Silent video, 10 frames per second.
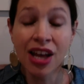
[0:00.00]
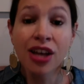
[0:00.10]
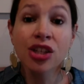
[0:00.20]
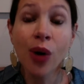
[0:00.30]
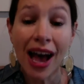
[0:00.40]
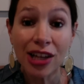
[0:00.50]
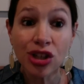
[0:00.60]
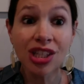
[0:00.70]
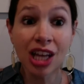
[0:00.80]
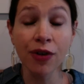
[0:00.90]
So ask
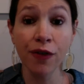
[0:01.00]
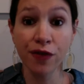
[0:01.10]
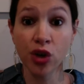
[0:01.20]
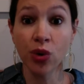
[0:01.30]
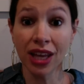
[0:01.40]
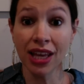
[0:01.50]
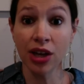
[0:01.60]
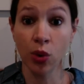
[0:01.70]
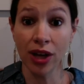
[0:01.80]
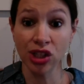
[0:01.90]
yourself a few key
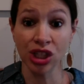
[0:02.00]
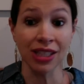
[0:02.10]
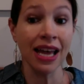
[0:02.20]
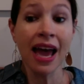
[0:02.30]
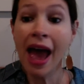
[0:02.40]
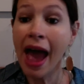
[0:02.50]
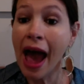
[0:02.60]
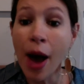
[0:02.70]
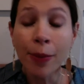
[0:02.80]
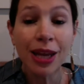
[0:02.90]
questions.
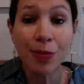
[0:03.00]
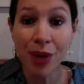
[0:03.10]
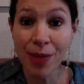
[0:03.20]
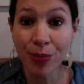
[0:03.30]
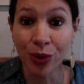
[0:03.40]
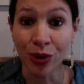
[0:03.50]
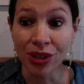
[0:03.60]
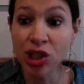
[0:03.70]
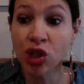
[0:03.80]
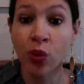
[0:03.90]
How many people
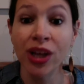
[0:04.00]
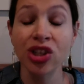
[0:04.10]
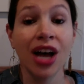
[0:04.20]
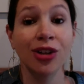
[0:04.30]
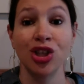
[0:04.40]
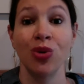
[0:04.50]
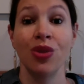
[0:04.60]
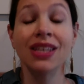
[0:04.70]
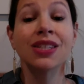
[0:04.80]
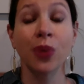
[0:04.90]
did you reach out to
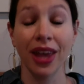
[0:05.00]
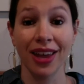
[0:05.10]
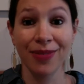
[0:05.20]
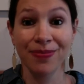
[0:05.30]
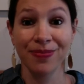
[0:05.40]
this week?